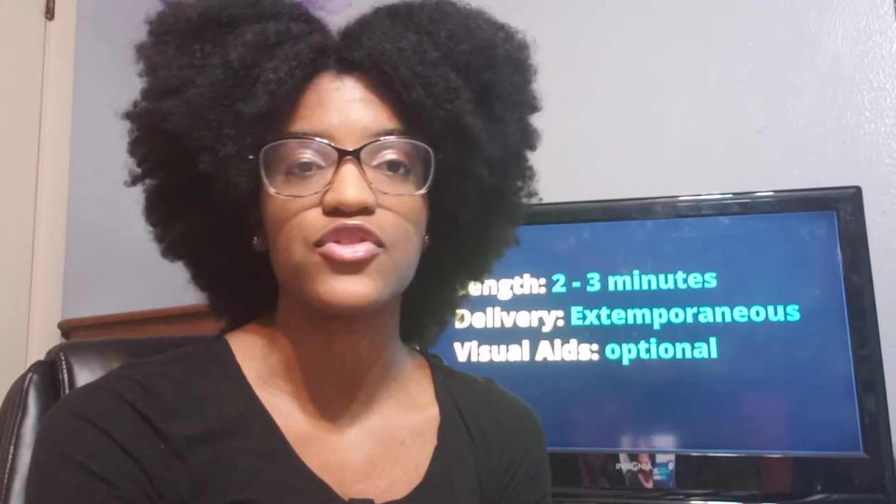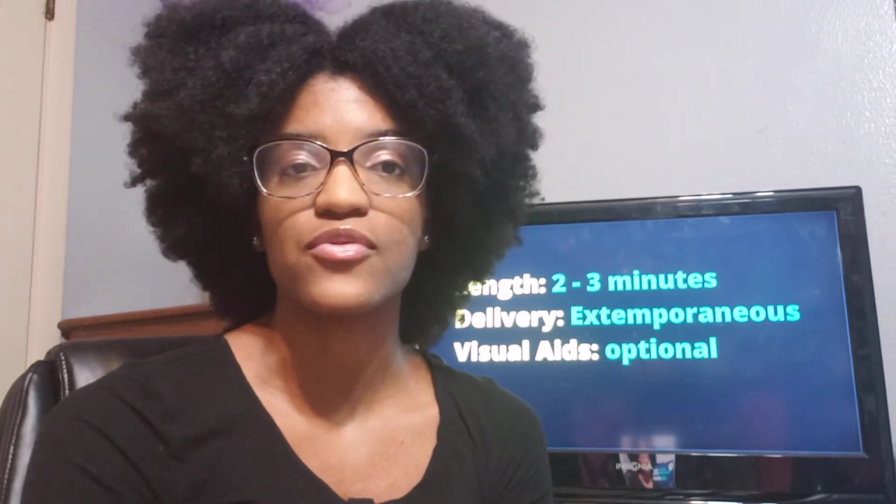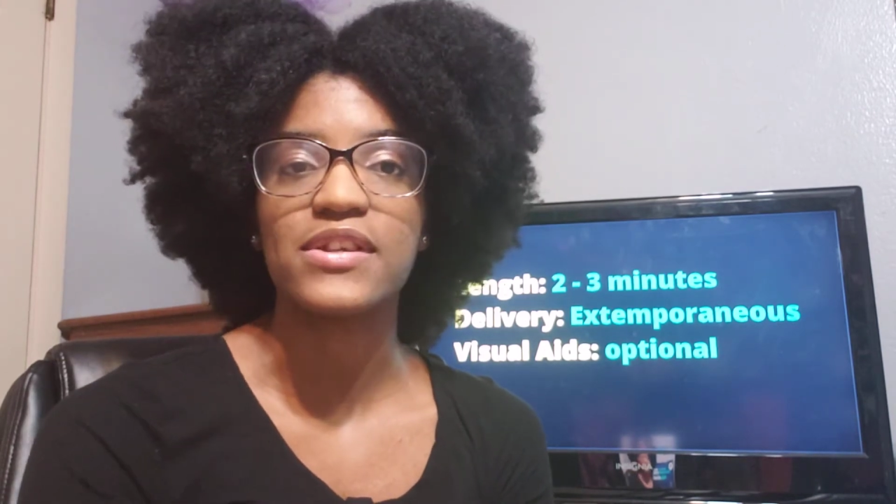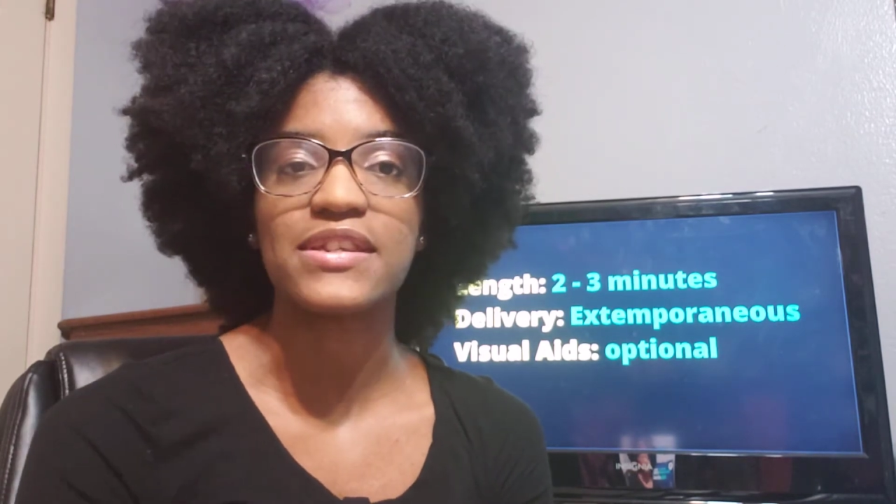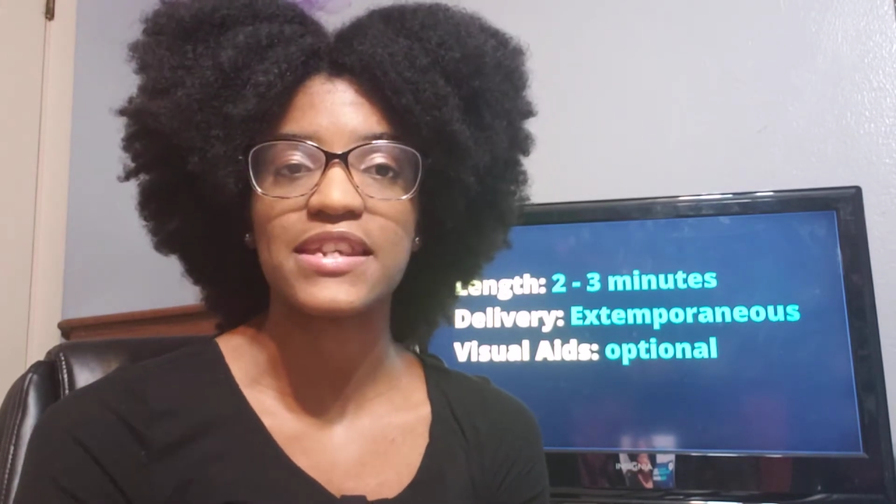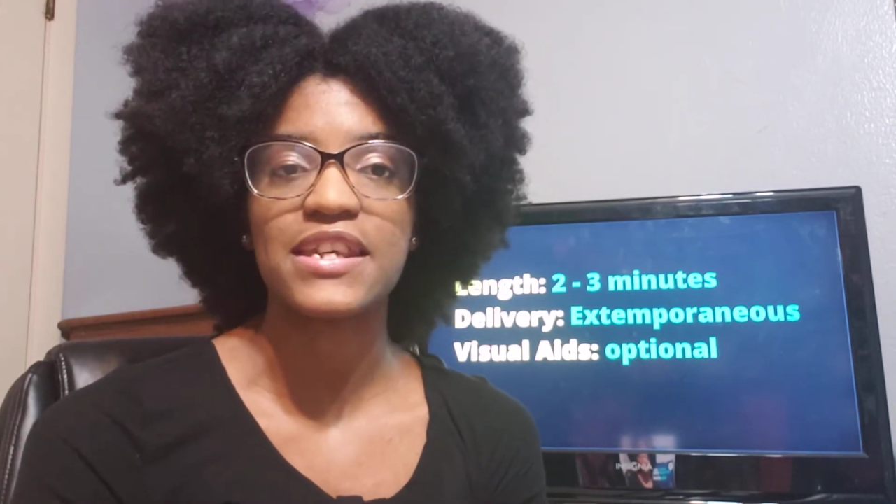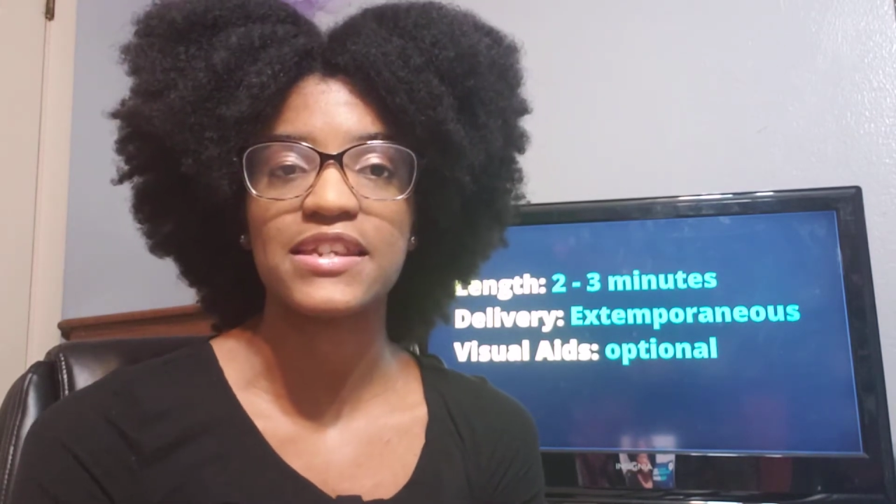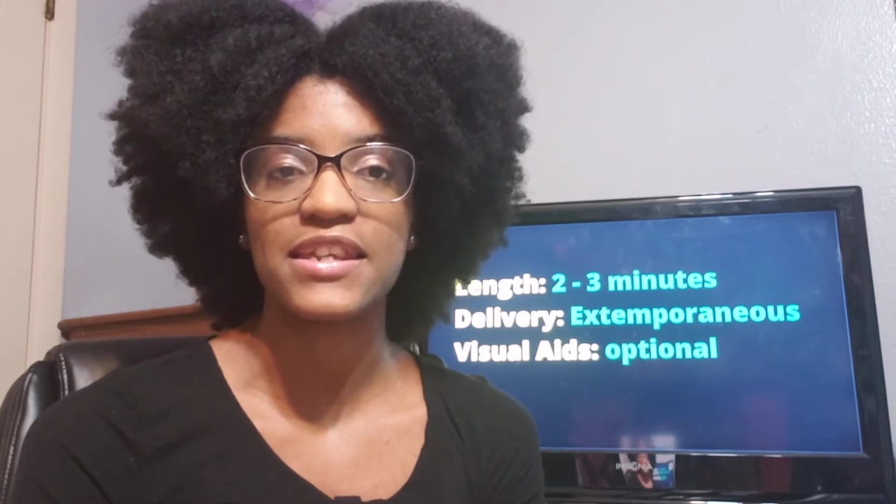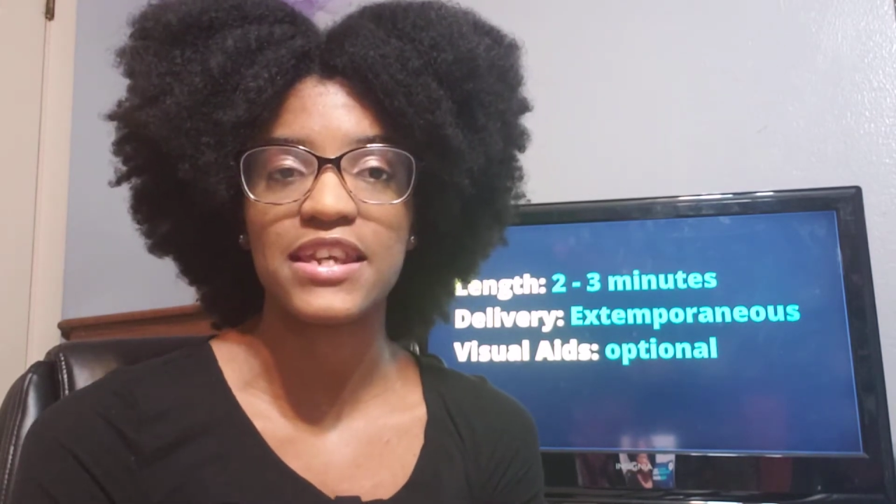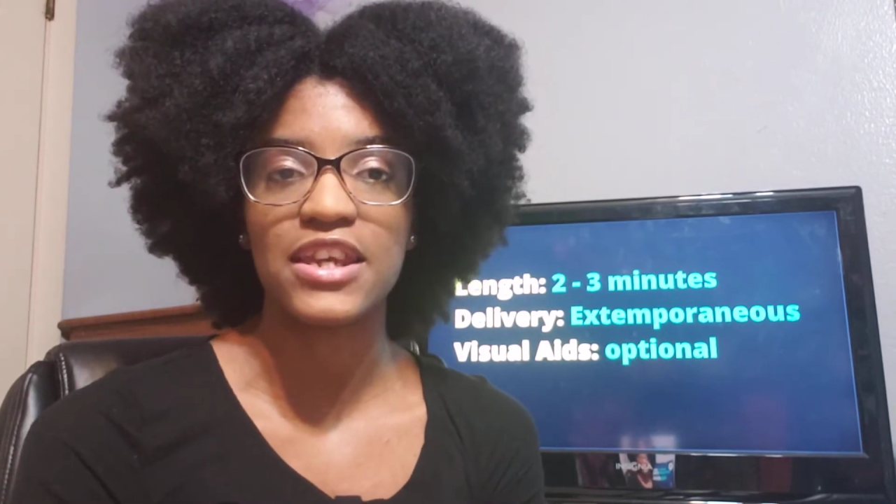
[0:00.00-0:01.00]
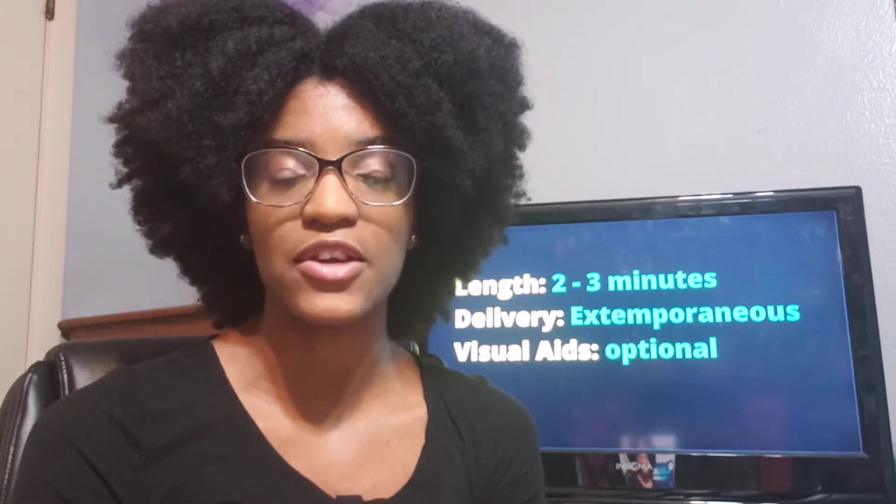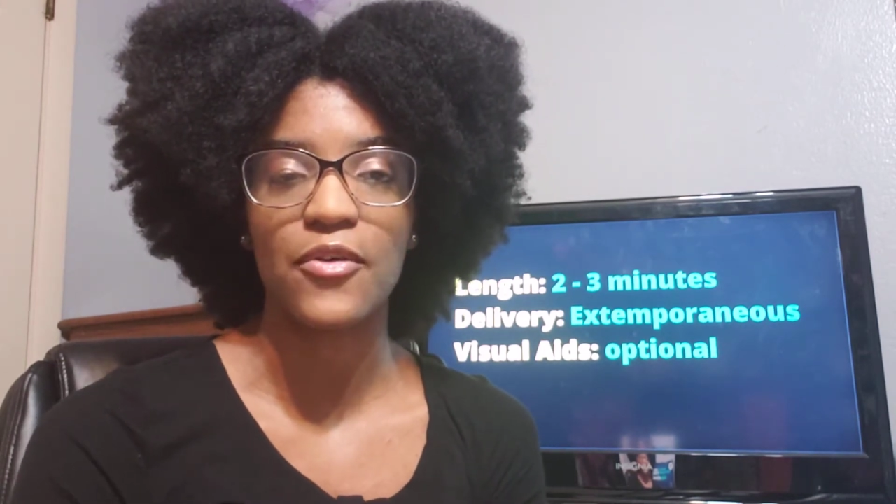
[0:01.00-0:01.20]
or a CD